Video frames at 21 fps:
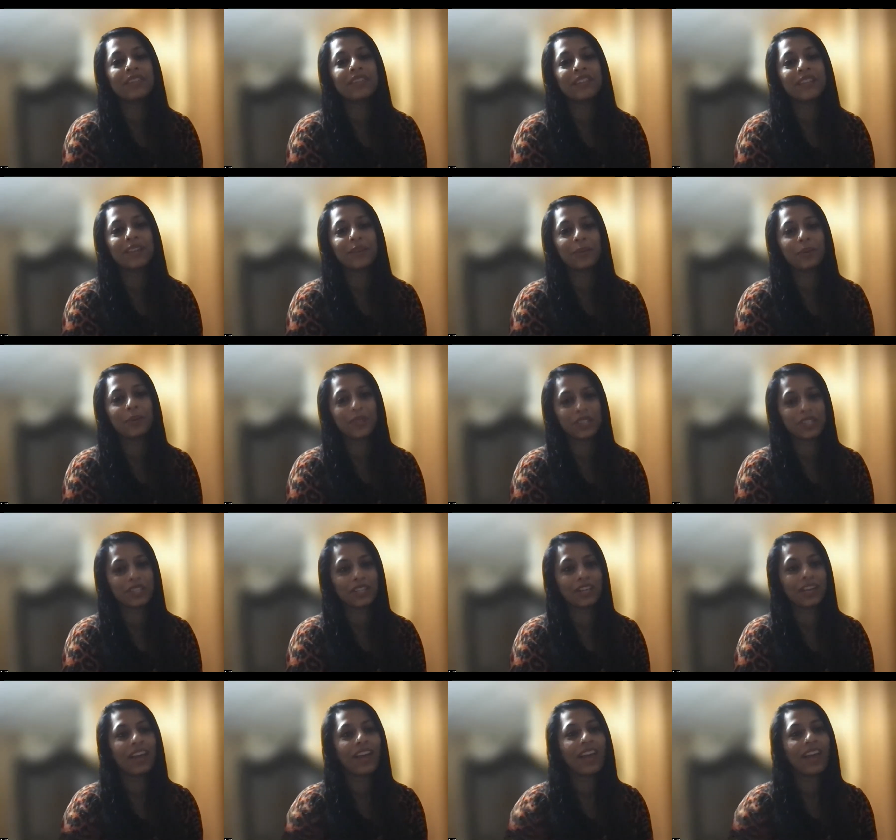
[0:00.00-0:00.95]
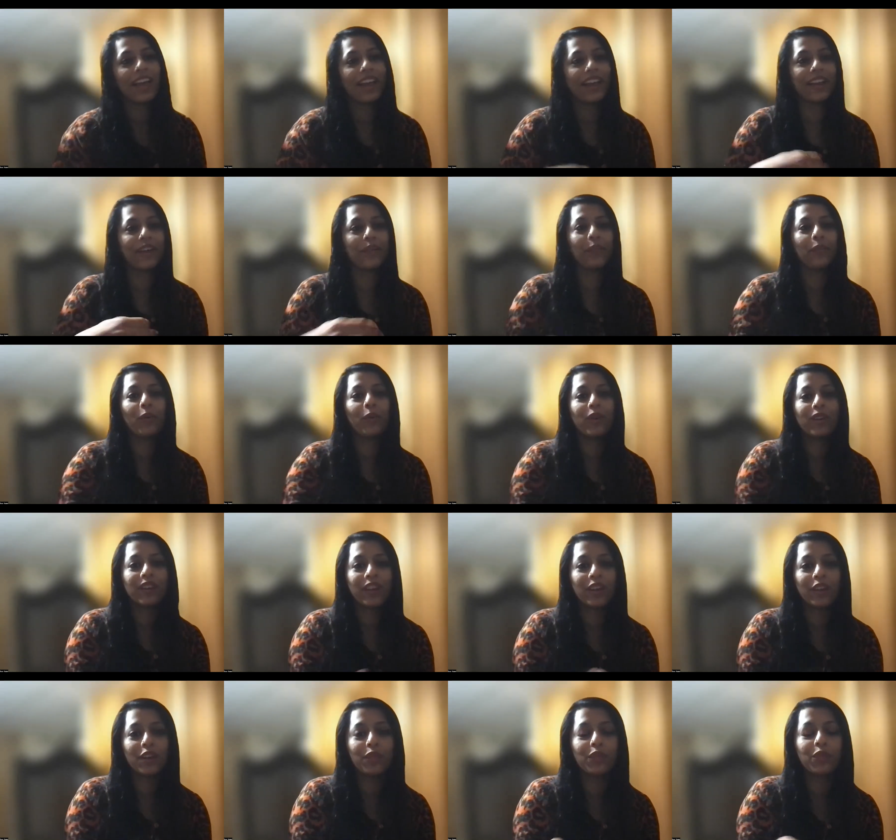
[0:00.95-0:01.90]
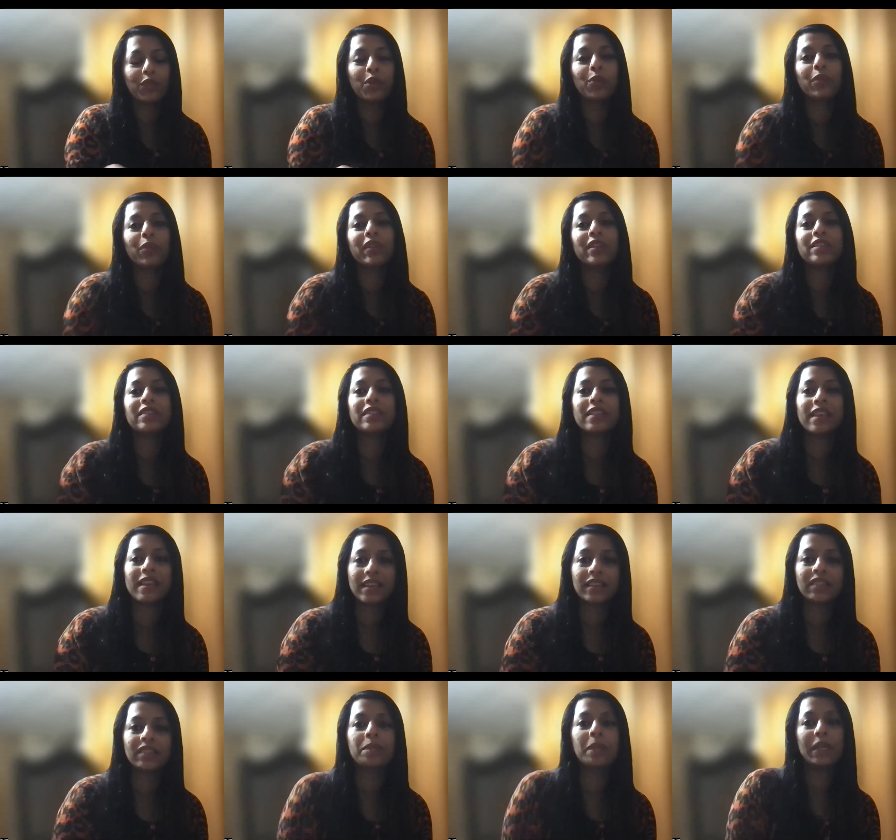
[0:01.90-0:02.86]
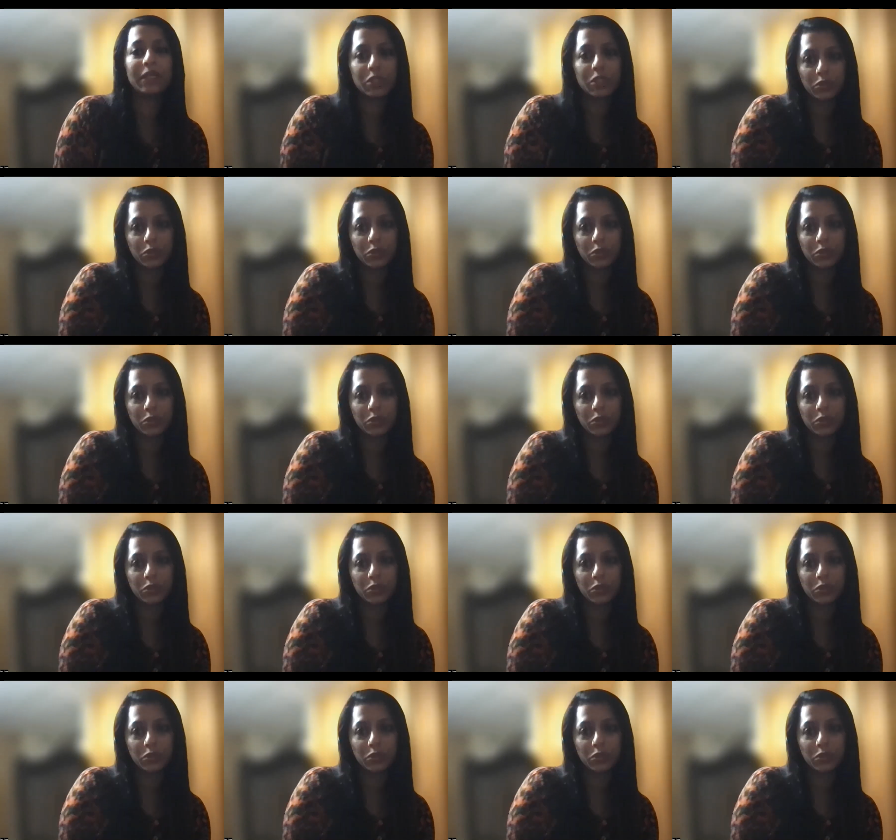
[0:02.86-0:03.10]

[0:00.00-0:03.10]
ask that question. And what kind of duties they expect